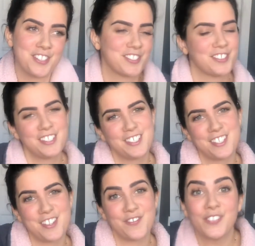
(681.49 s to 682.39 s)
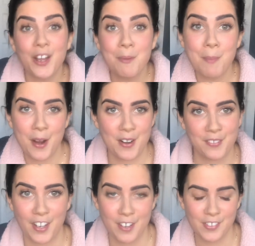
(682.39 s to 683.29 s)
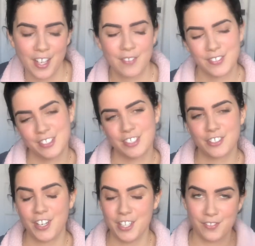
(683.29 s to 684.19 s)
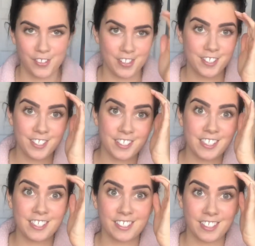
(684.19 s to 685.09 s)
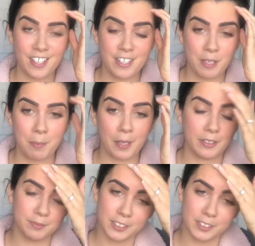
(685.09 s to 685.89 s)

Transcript: So this is the fun part of IVF, is the transfer. This is the exciting part.